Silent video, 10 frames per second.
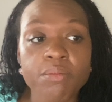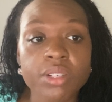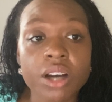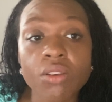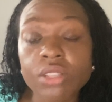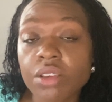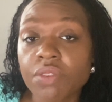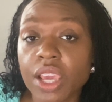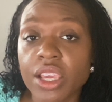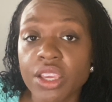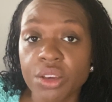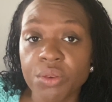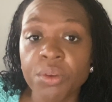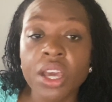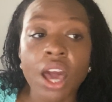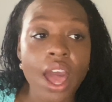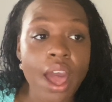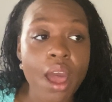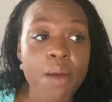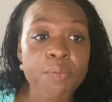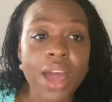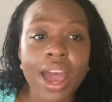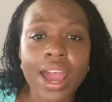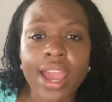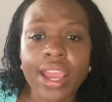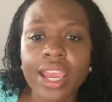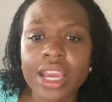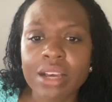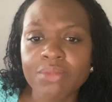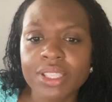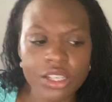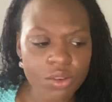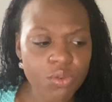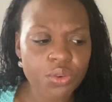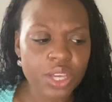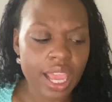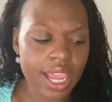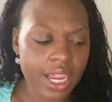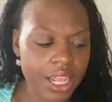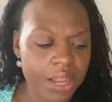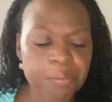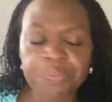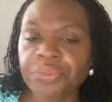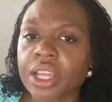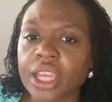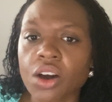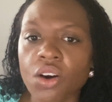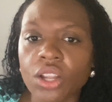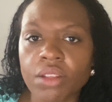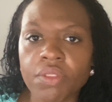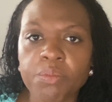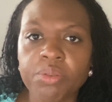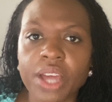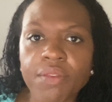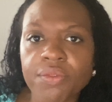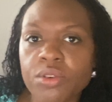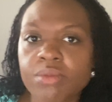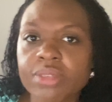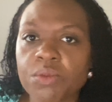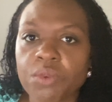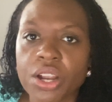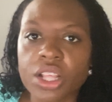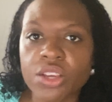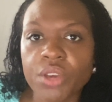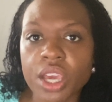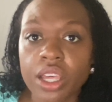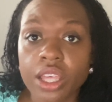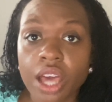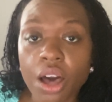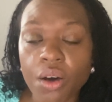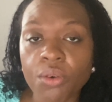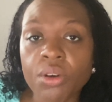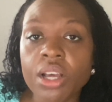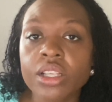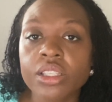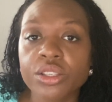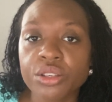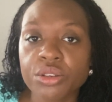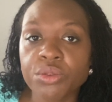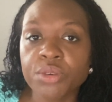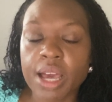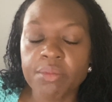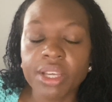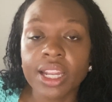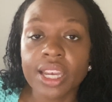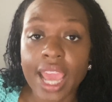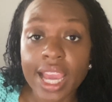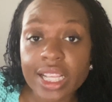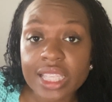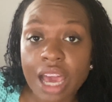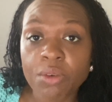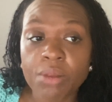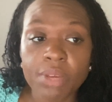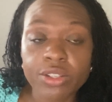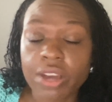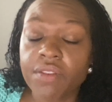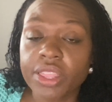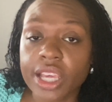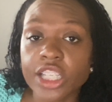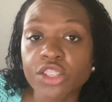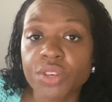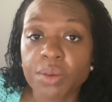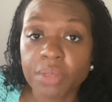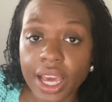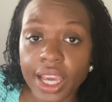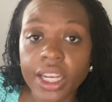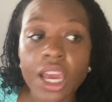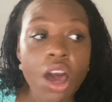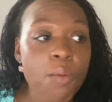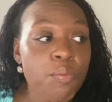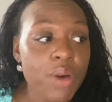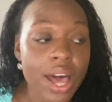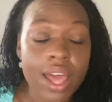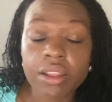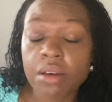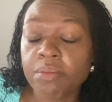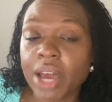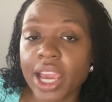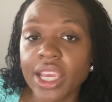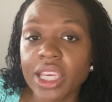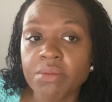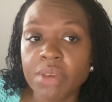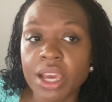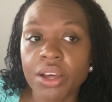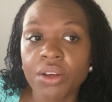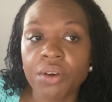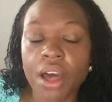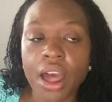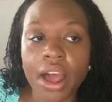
cultivate you. I am still creating like all of the platforms and where that you can go to connect. I want to make sure everything is streamlined, but my email,